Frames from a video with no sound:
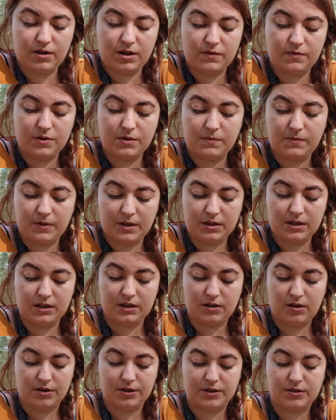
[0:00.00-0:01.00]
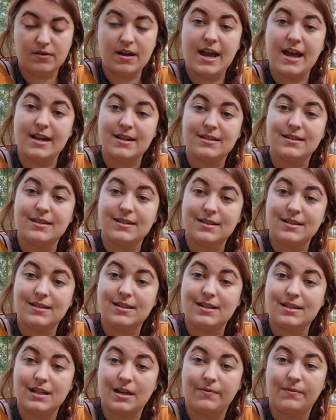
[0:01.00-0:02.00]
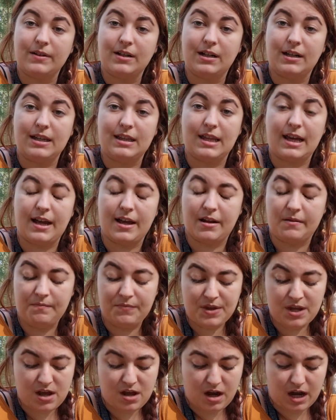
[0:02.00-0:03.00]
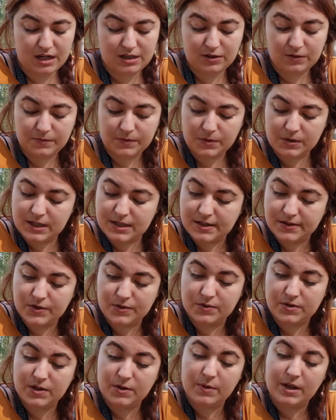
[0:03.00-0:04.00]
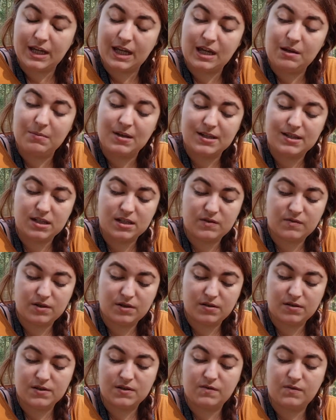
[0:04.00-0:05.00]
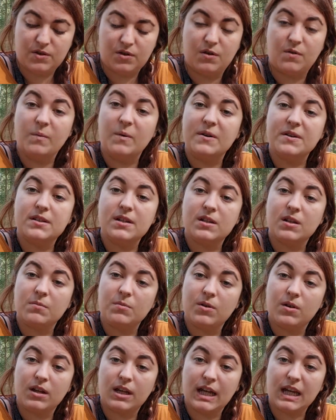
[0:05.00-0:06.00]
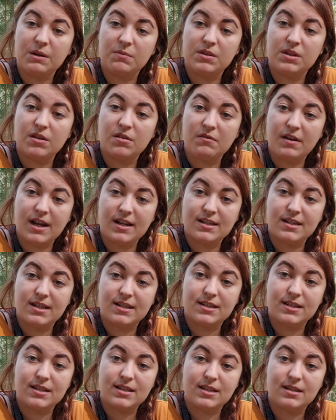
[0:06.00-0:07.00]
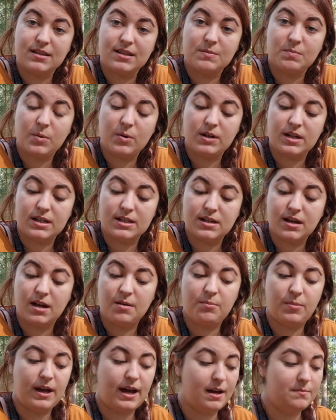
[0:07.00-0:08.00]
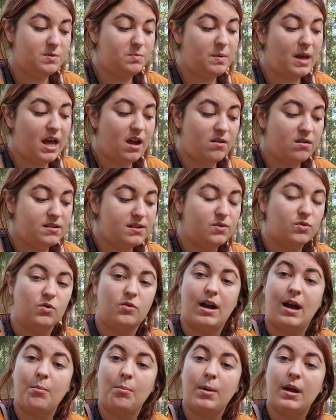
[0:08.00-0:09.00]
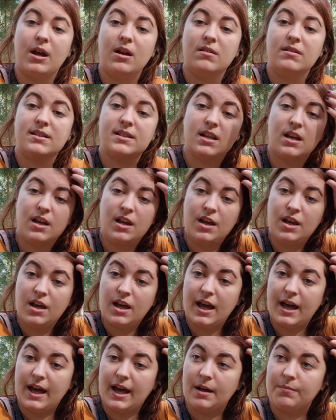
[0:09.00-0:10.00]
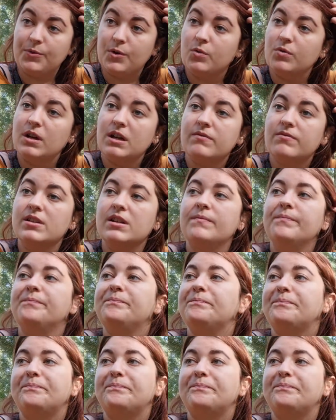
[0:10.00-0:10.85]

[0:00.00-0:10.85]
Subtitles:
if you feel alone. Your ancestors are definitely there. I do feel this is also a key message for those of you who want to communicate with your ancestors at this point in time, perhaps parents or grandparents, or even